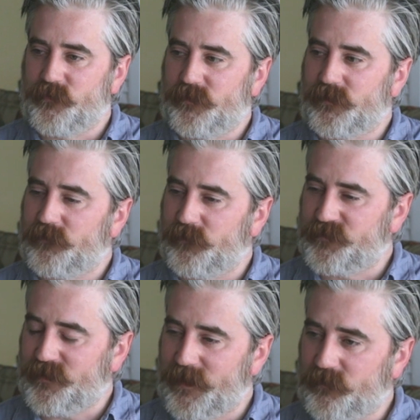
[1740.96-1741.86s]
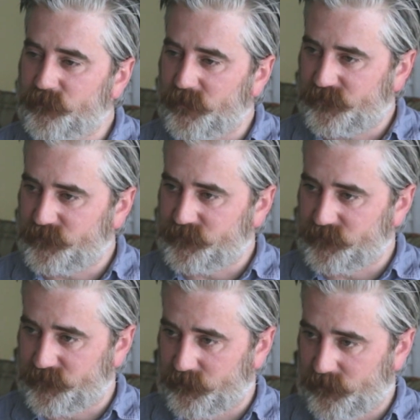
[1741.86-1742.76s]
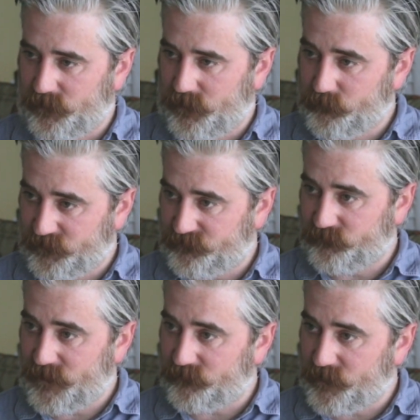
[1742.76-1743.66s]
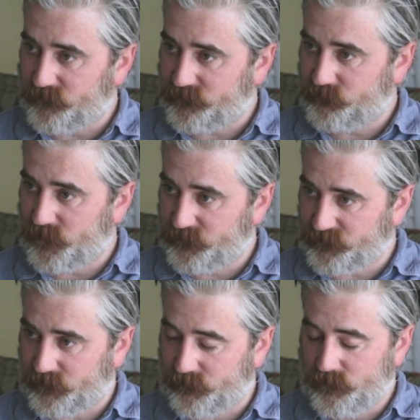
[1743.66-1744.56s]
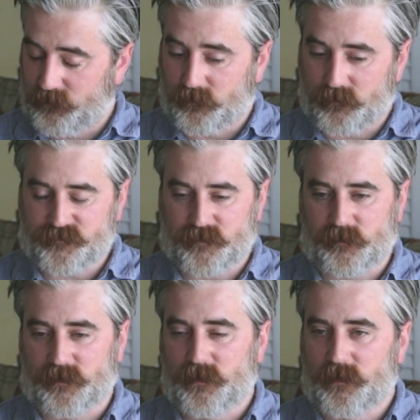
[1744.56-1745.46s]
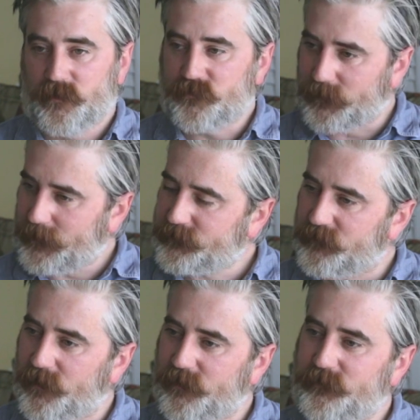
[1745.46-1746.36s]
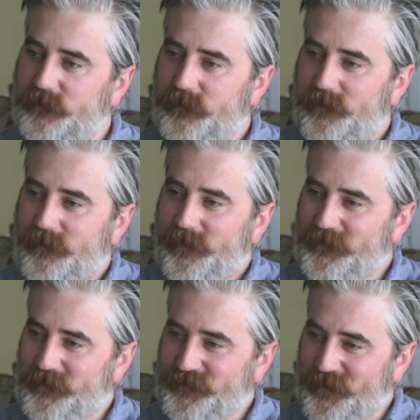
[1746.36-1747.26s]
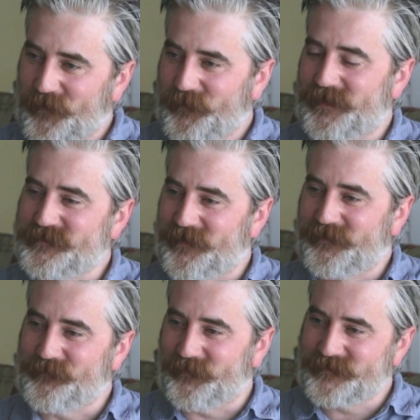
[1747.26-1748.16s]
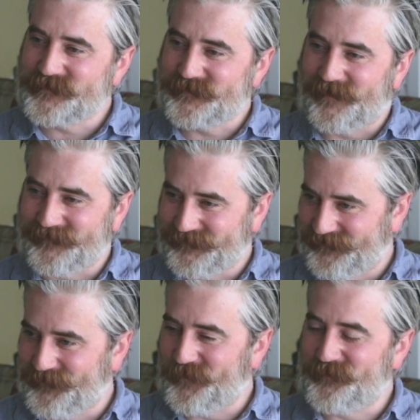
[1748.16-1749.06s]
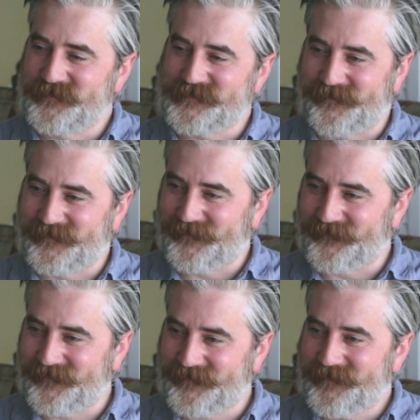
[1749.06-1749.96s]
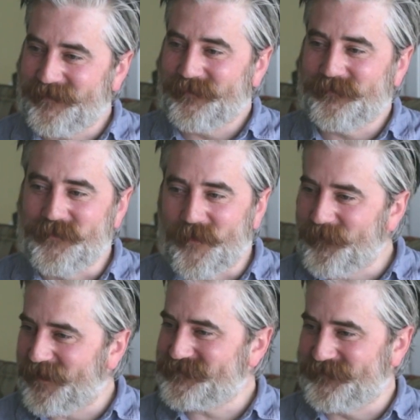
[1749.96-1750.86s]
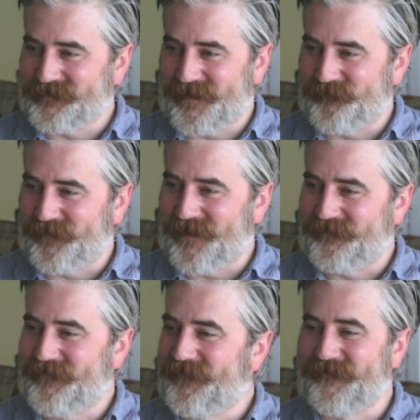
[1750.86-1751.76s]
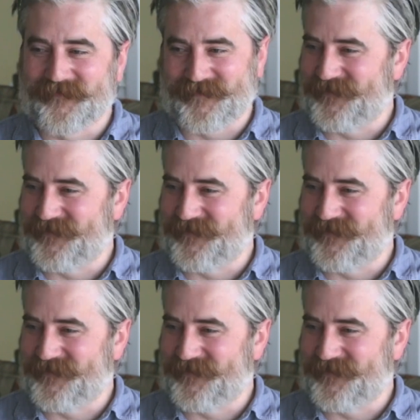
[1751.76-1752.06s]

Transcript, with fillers: of the book was to Anchor Books, which was the imprint of Random House publishing The Lost Symbol. So I clicked on that and go to the homepage of Anchor Books, and you know the punchline here, right? No mention of Dan Brown or The